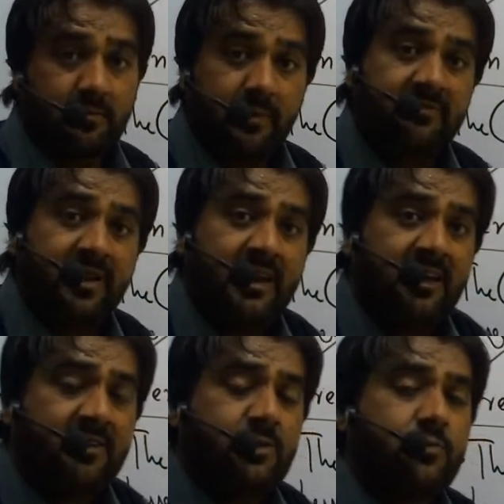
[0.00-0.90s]
But
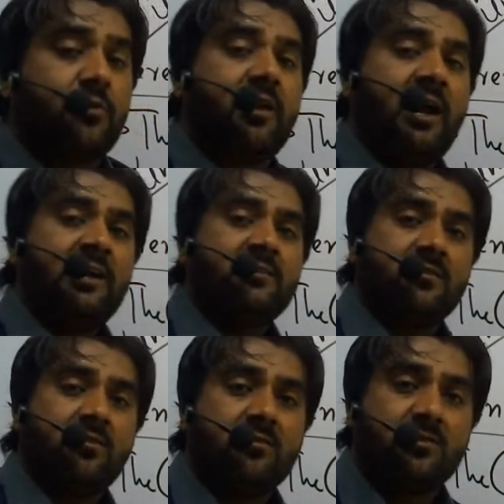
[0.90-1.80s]
whenever you write
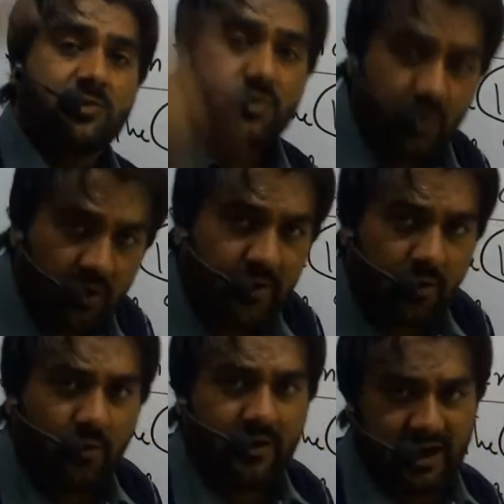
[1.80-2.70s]
your
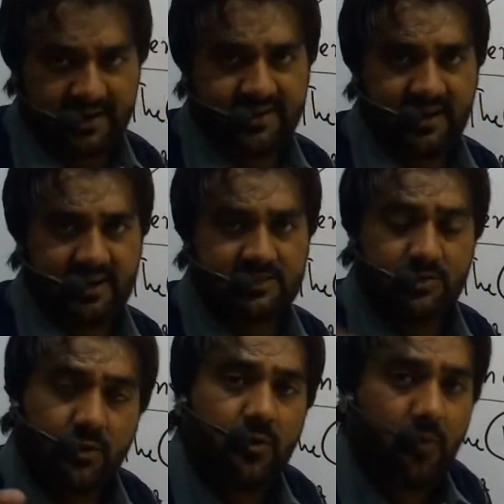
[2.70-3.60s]
own ideas,
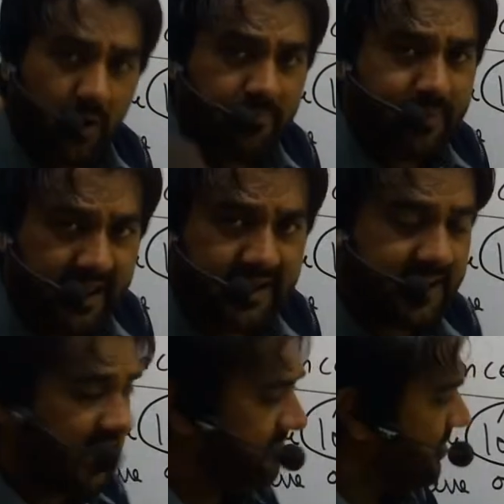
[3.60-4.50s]
your own
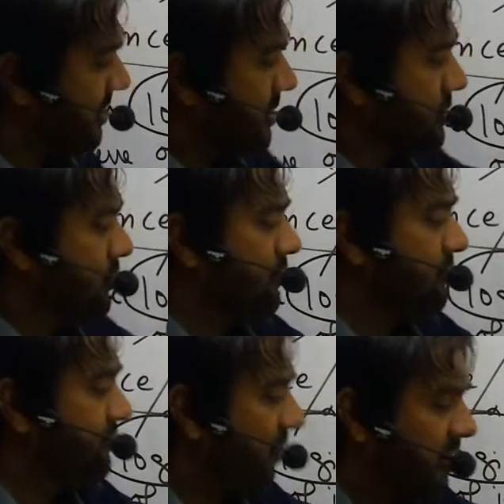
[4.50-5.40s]
paragraph,
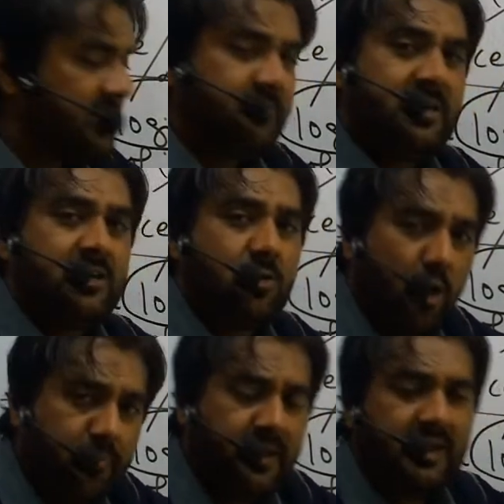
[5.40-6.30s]
you won't be
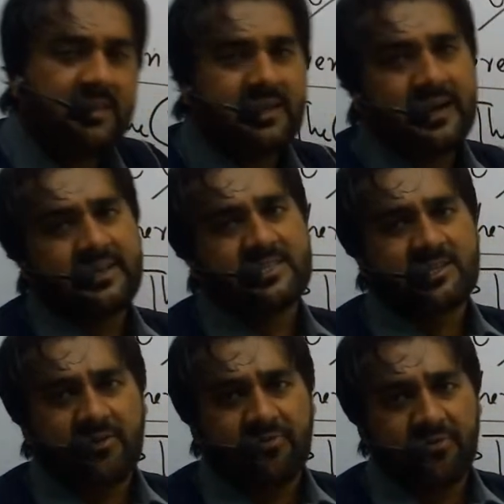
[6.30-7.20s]
copying that
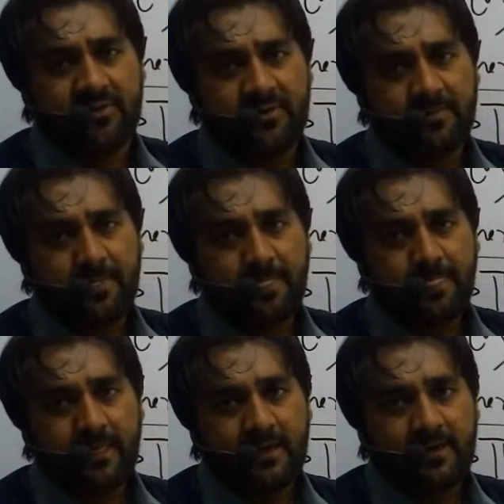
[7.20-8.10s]
stuff.
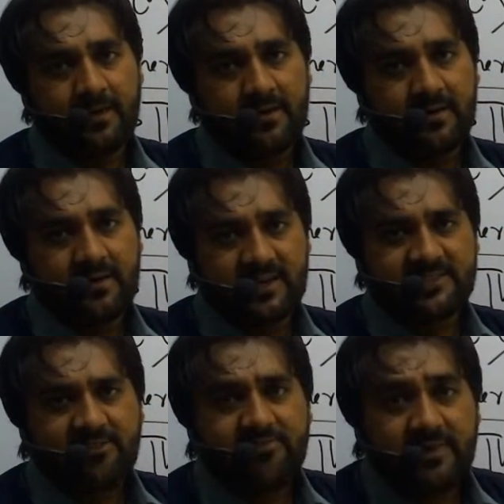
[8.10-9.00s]

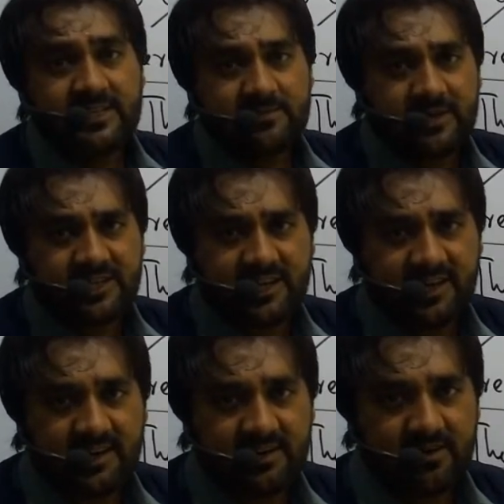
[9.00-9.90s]
Stuff means
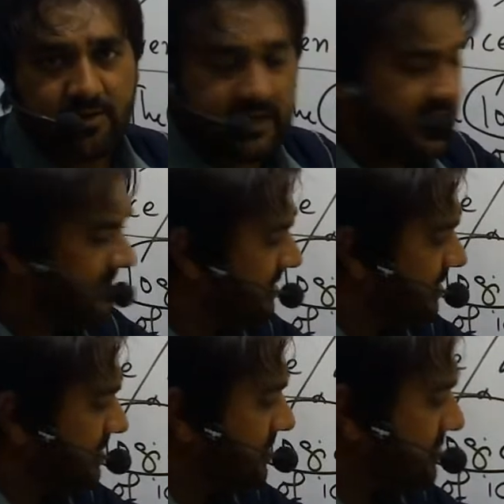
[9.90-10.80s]
material. Okay,
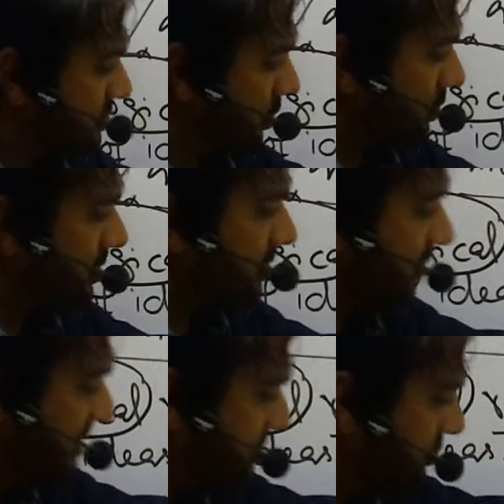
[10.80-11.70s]
so
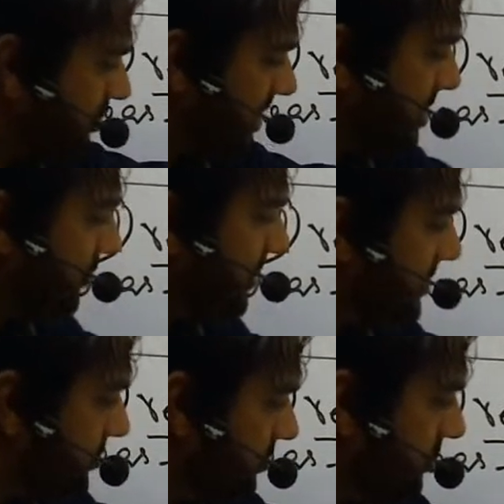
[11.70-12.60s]
what usually you will
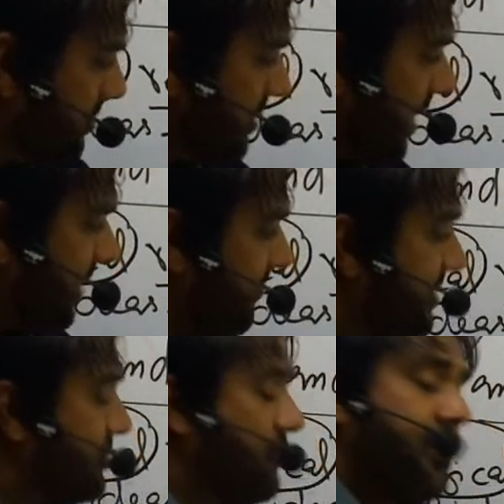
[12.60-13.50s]
do and
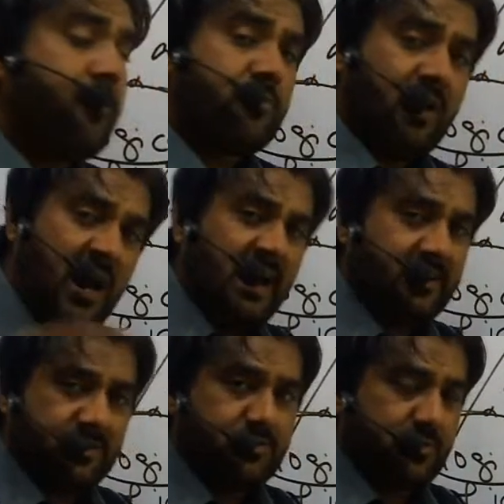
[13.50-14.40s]
what you are required
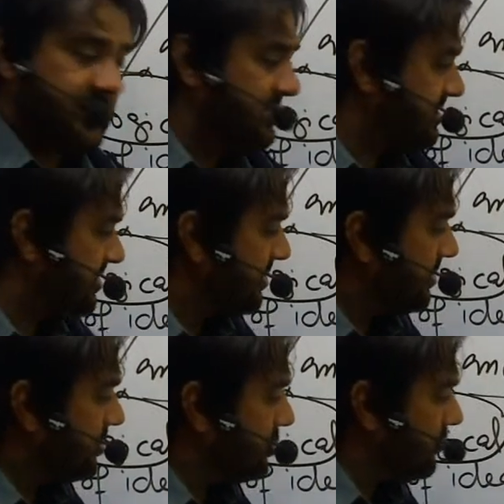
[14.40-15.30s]
to do is
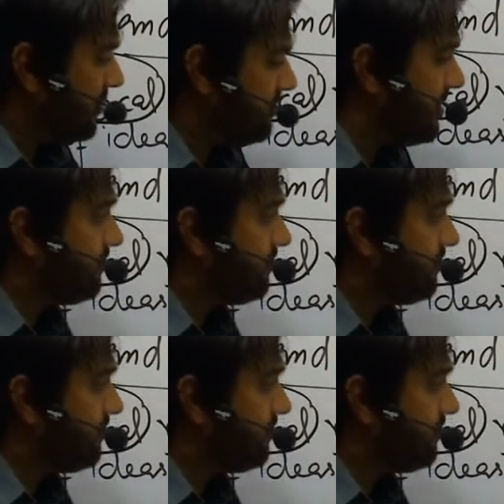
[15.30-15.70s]
you would be